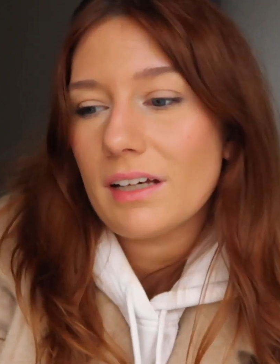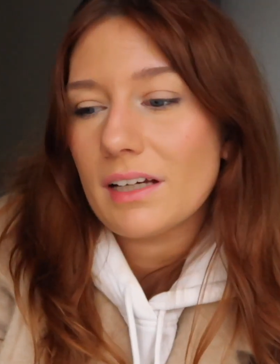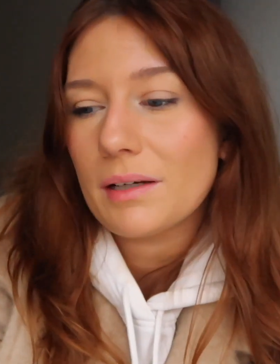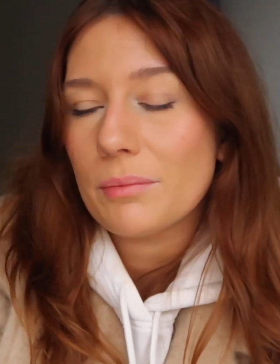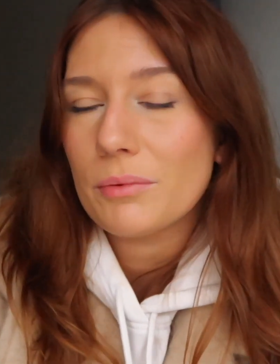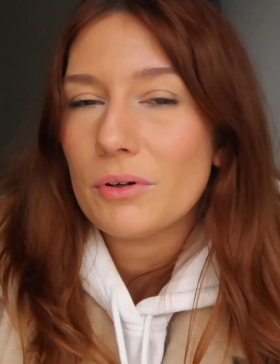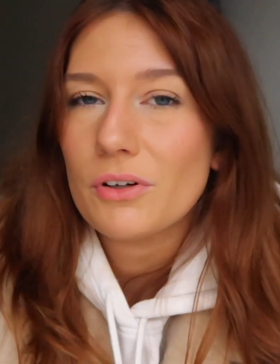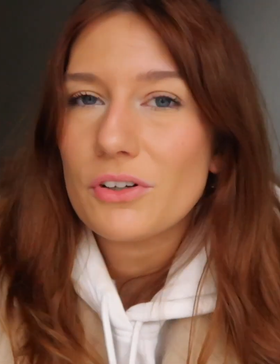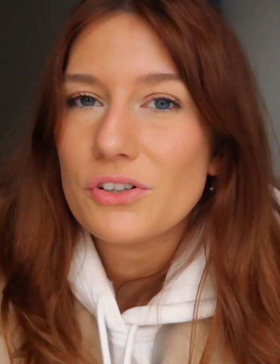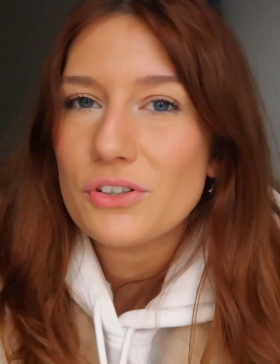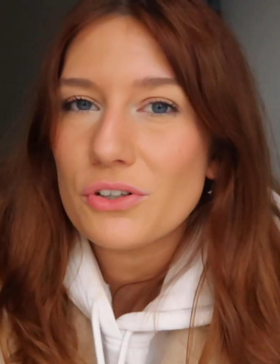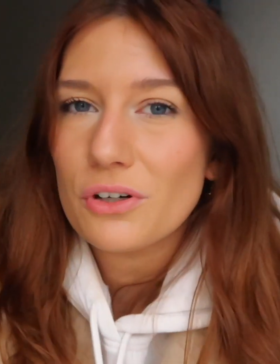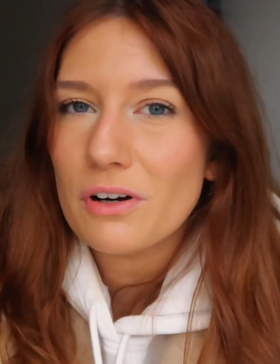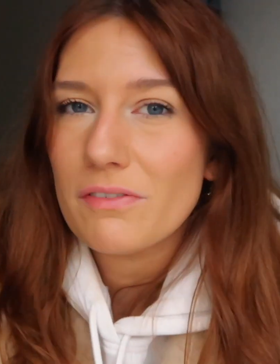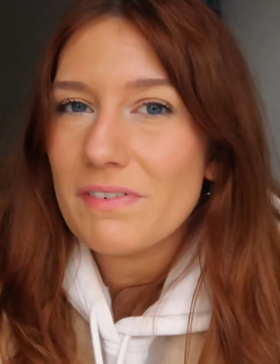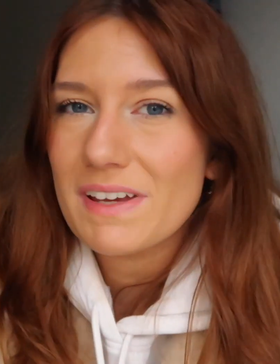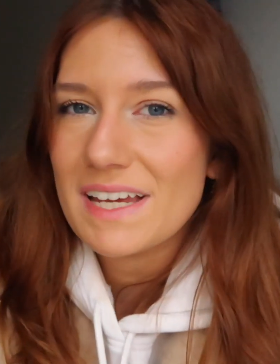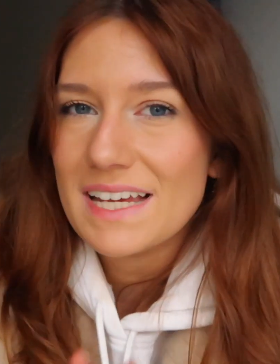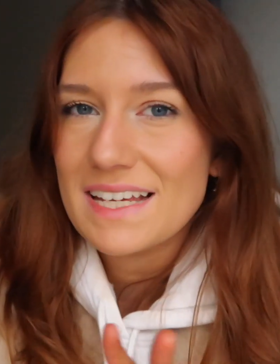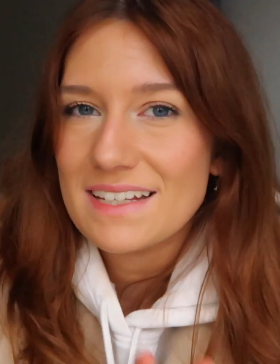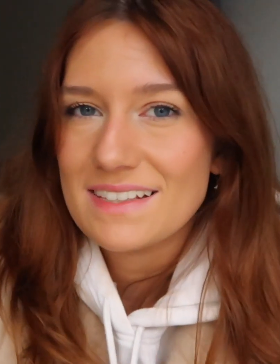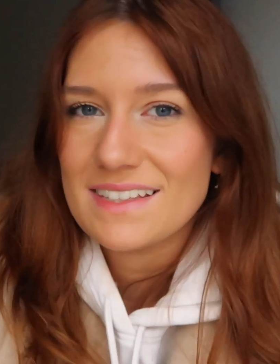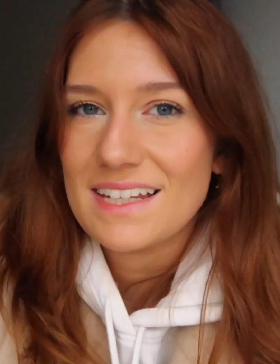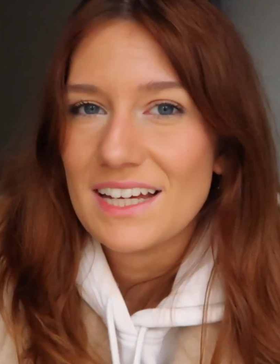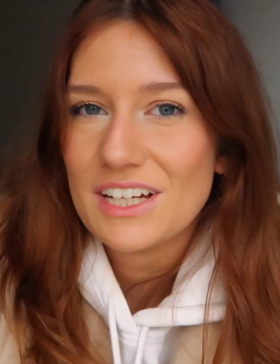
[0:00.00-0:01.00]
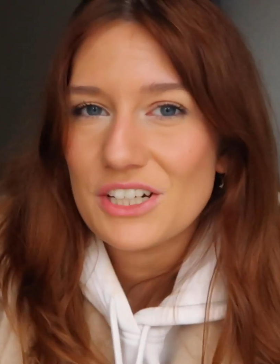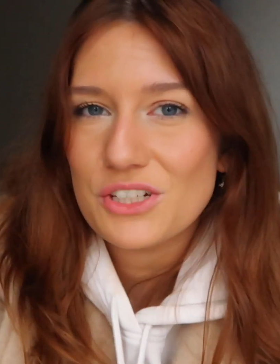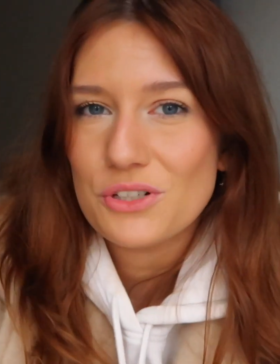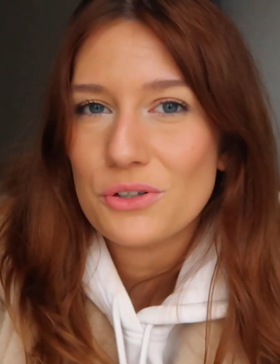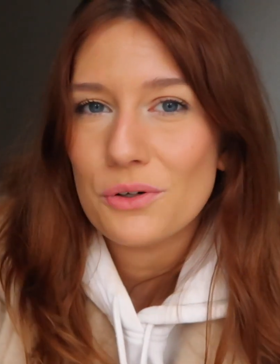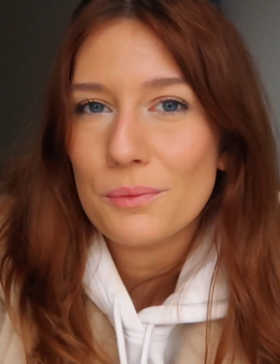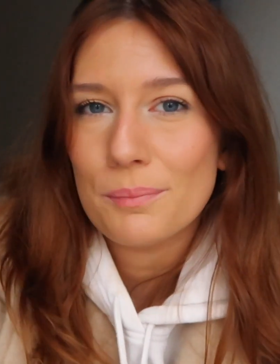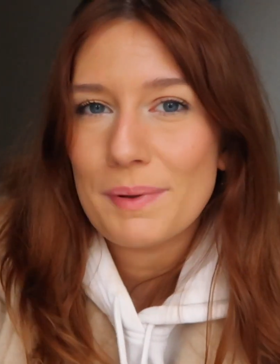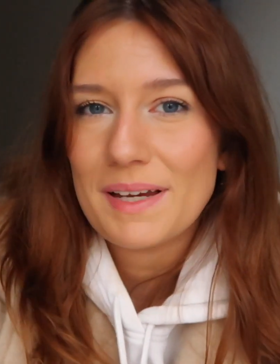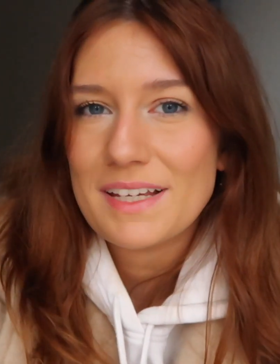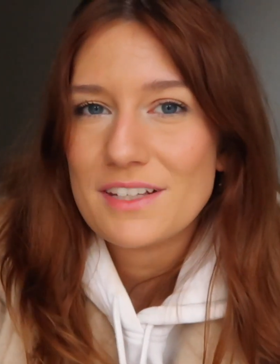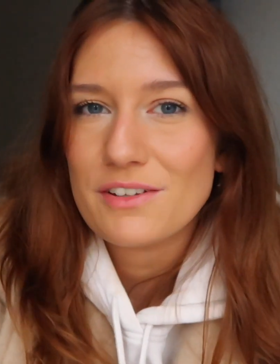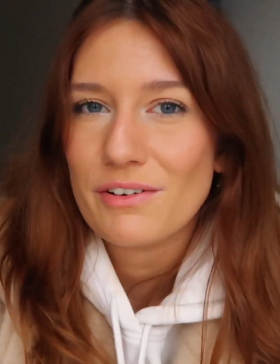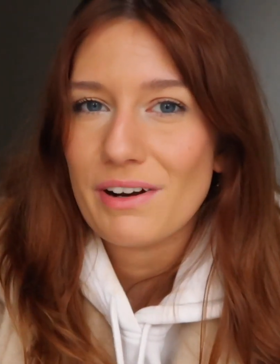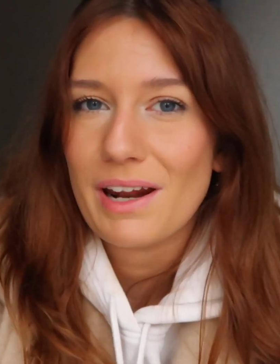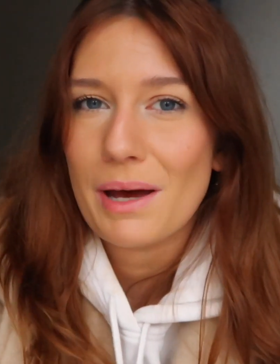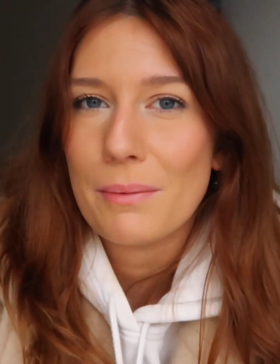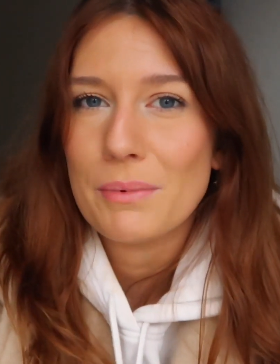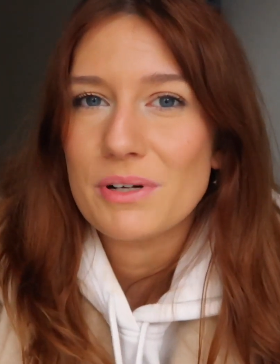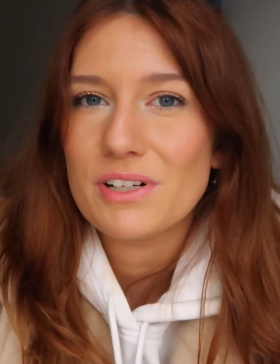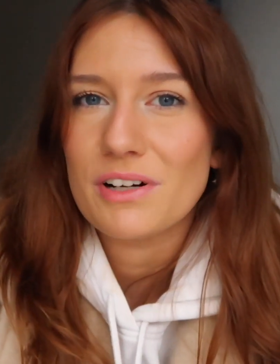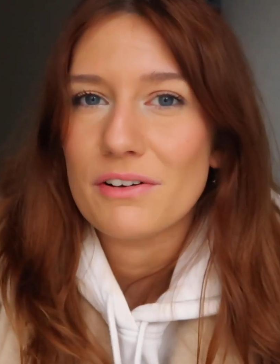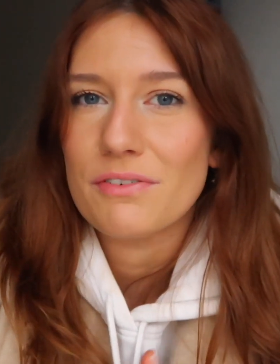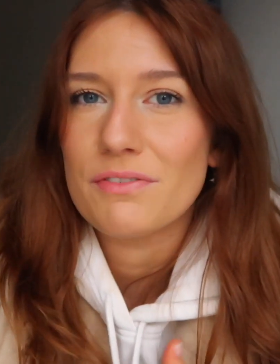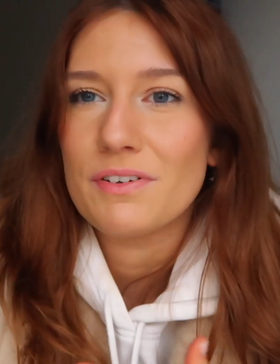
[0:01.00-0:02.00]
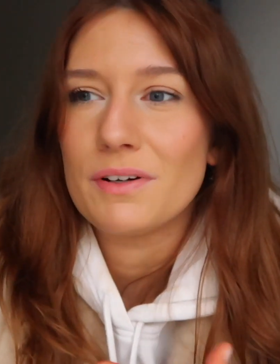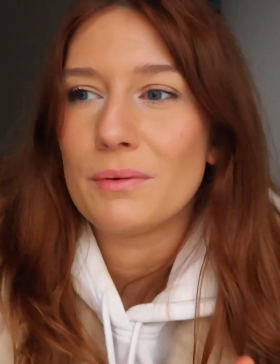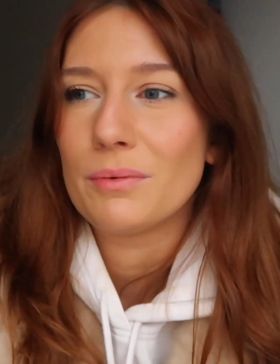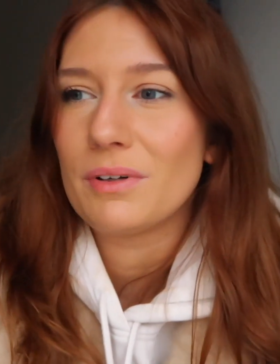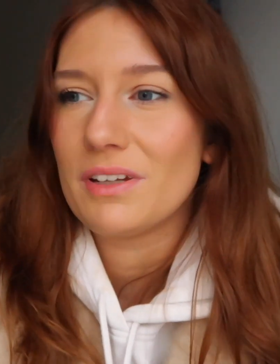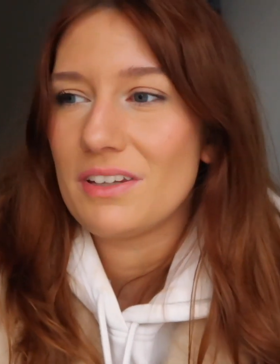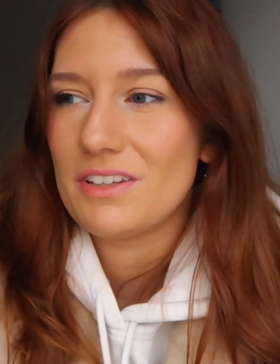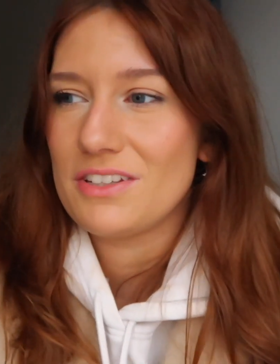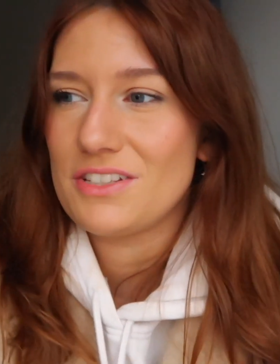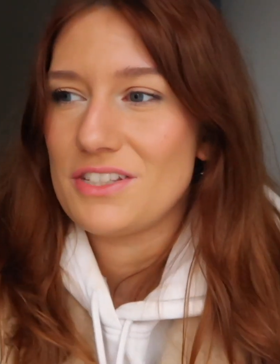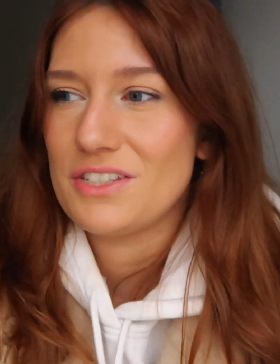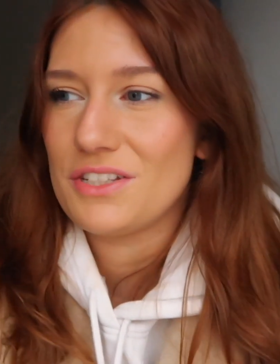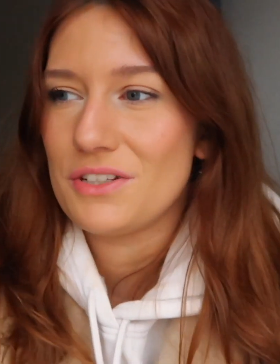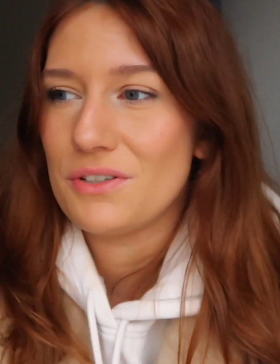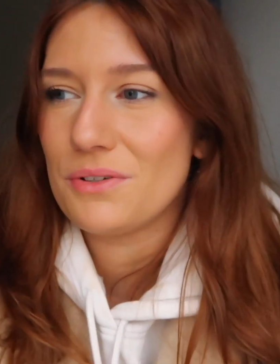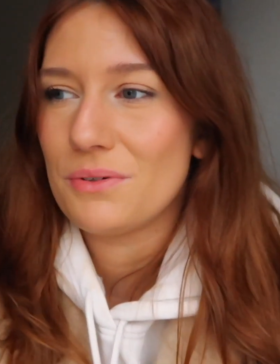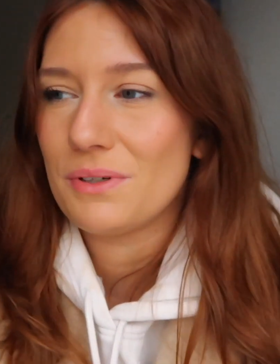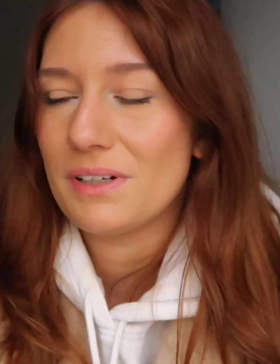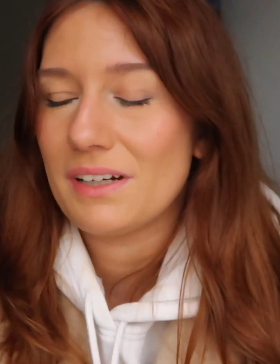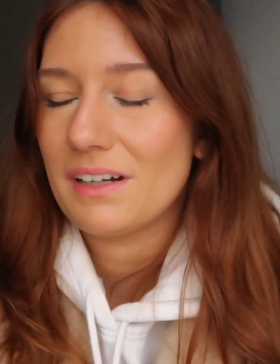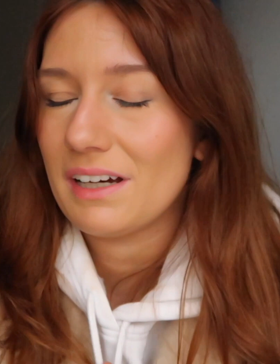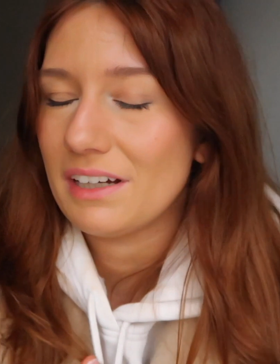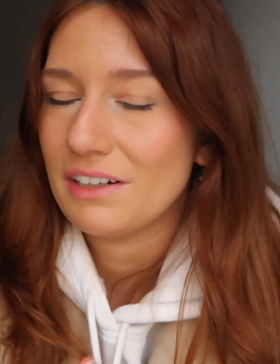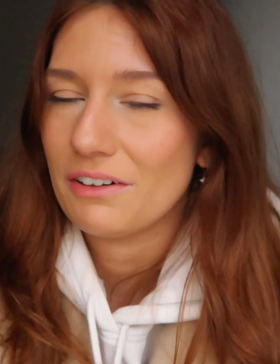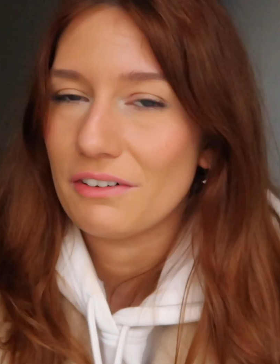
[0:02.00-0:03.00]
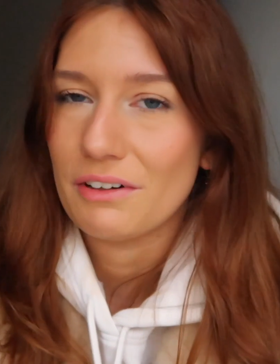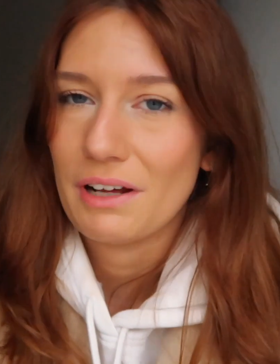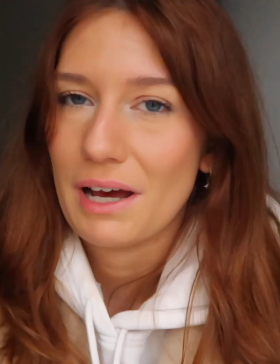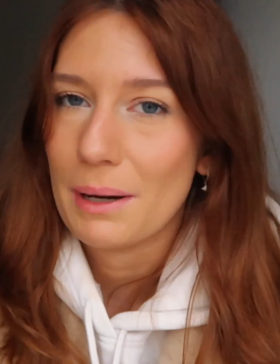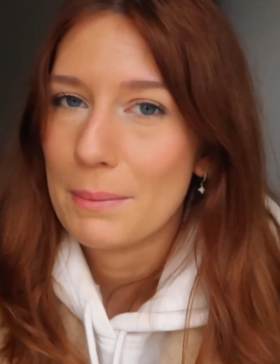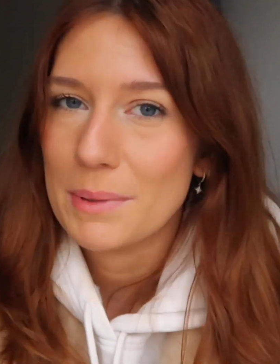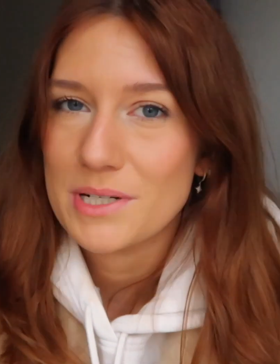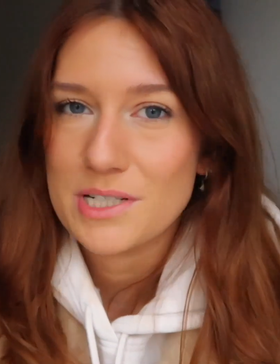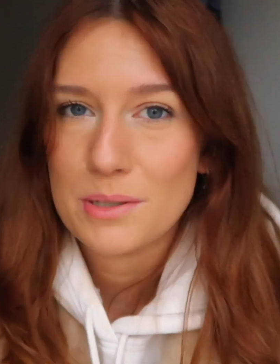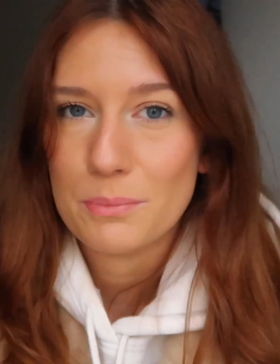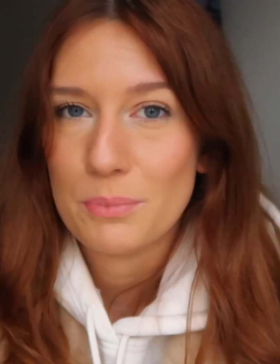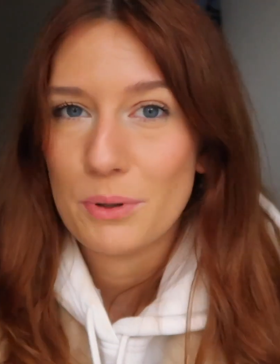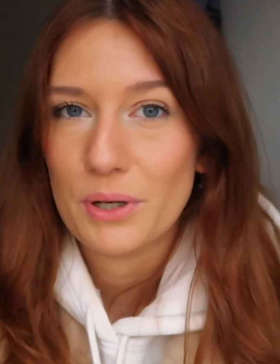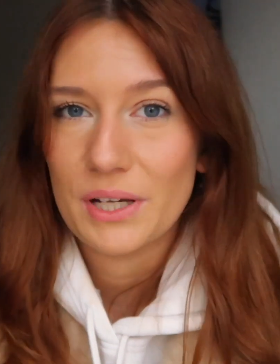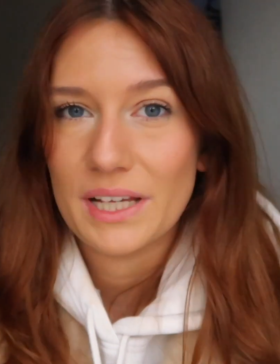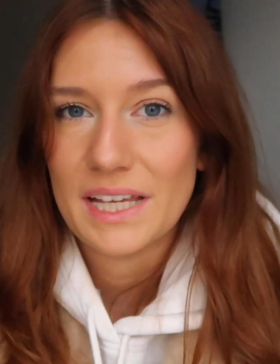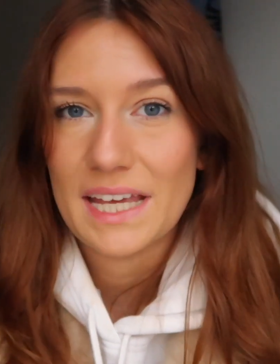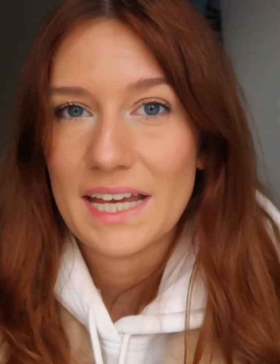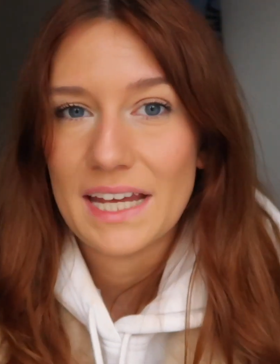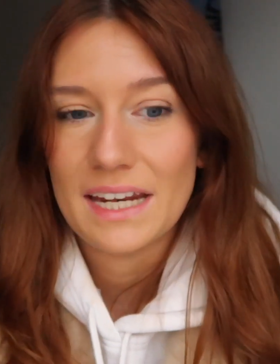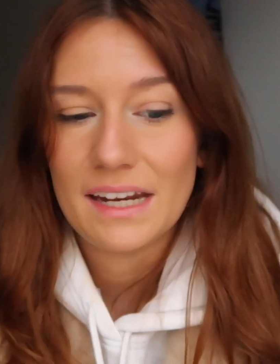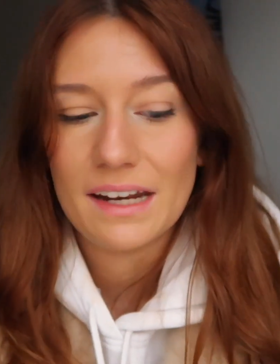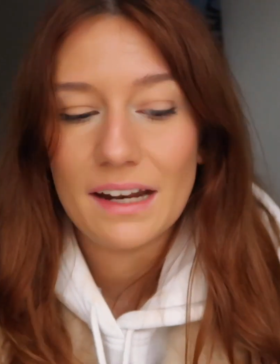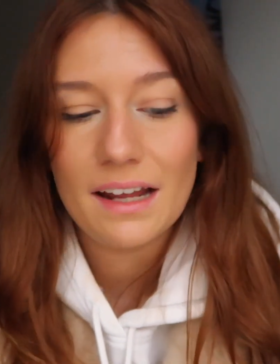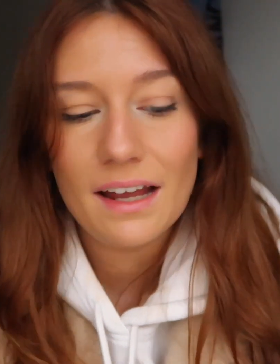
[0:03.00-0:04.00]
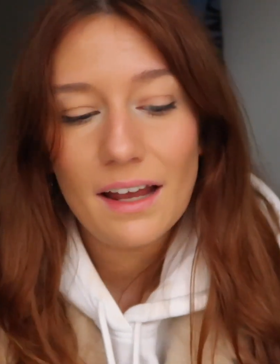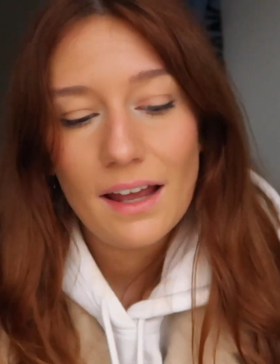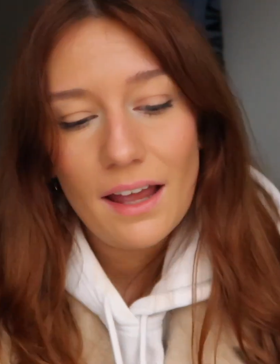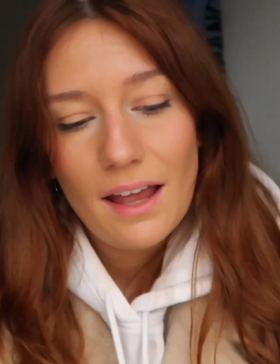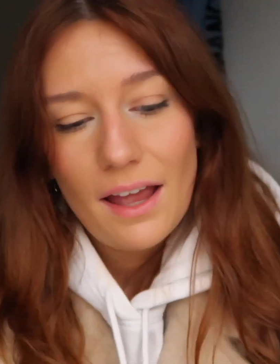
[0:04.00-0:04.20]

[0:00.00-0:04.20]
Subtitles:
Like, I'm not sure if it is that short based on how much I filmed at the zoo, and I don't know how much I'm putting in,